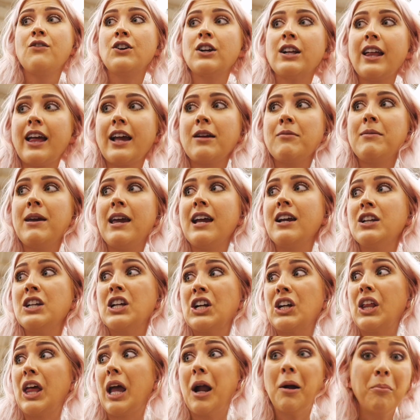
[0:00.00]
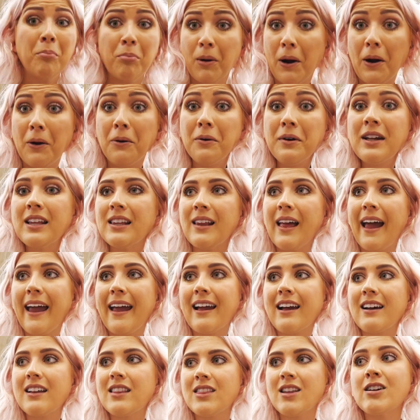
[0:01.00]
If you're like me and you're like broke,
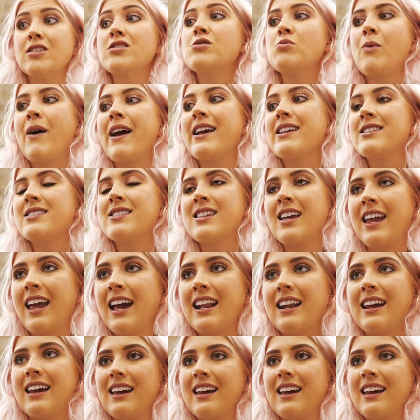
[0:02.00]
like there's ways to get